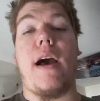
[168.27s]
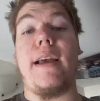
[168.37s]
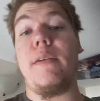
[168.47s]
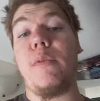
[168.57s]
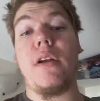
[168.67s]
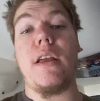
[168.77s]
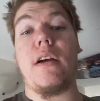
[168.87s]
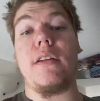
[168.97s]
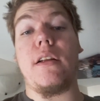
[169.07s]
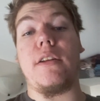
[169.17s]
I am working
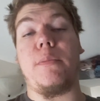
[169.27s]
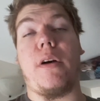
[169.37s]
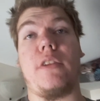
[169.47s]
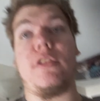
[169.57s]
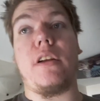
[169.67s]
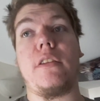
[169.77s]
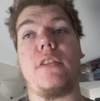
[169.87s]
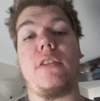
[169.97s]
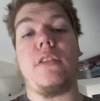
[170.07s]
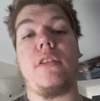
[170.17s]
on other
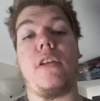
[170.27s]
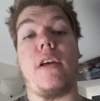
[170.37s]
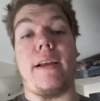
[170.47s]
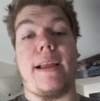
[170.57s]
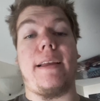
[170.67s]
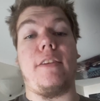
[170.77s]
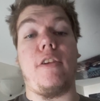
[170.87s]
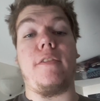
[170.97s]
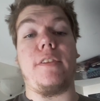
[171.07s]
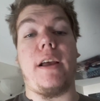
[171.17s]
projects again,
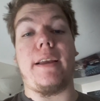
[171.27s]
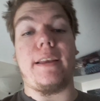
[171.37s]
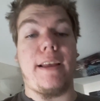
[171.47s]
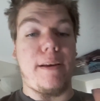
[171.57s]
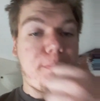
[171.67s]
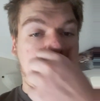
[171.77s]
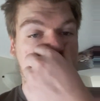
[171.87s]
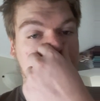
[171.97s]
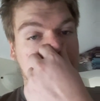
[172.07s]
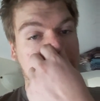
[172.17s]
hopefully I can get a
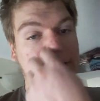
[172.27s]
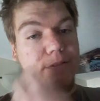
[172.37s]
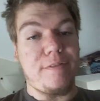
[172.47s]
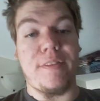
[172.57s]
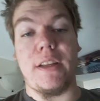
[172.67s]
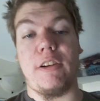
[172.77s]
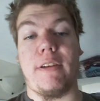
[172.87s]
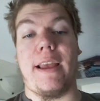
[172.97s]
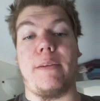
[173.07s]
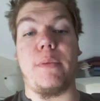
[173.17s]
better video
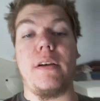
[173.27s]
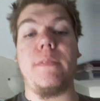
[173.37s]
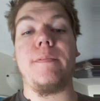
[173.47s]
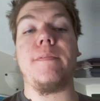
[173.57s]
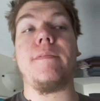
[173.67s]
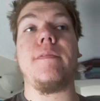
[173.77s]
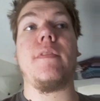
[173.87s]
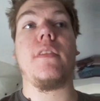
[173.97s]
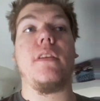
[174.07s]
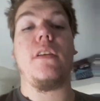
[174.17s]
camera.
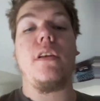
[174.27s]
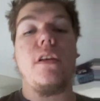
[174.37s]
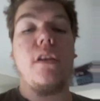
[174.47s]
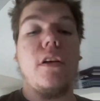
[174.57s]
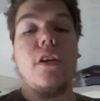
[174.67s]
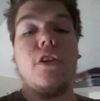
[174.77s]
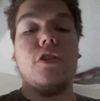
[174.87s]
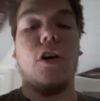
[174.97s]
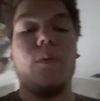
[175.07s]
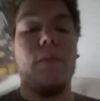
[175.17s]

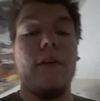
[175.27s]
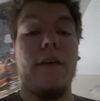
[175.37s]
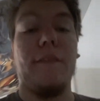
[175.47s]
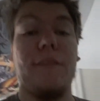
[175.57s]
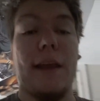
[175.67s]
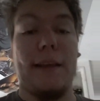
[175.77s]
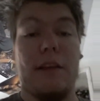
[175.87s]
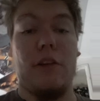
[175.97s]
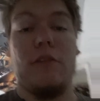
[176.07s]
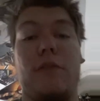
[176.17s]
So,
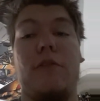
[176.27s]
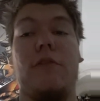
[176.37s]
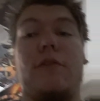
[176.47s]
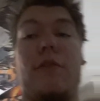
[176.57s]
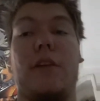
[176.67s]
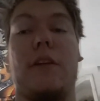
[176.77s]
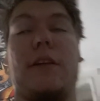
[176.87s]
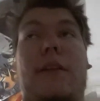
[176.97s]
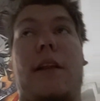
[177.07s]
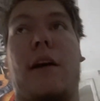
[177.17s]
thank you for the
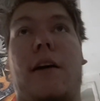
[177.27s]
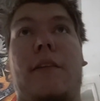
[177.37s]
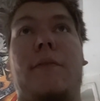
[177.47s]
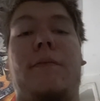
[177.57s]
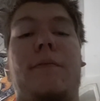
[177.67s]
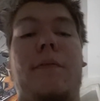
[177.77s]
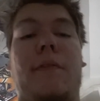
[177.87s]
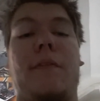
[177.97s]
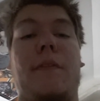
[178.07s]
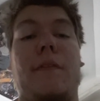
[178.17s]
time
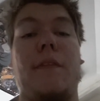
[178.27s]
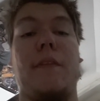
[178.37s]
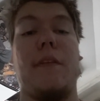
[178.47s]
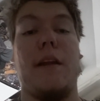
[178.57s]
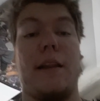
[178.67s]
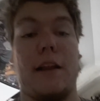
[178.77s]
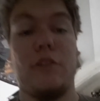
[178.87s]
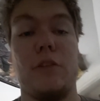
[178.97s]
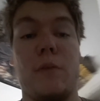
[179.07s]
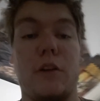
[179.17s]
and
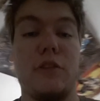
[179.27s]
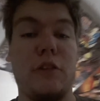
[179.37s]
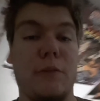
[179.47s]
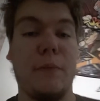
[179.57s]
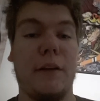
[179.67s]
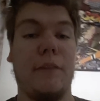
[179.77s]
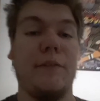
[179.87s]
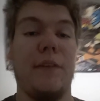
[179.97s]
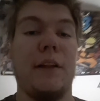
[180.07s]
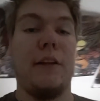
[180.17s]
actually watching all my
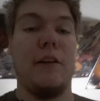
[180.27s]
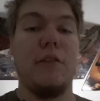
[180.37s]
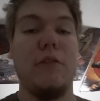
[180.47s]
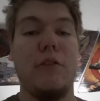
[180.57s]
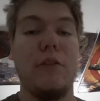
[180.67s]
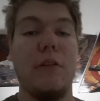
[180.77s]
videos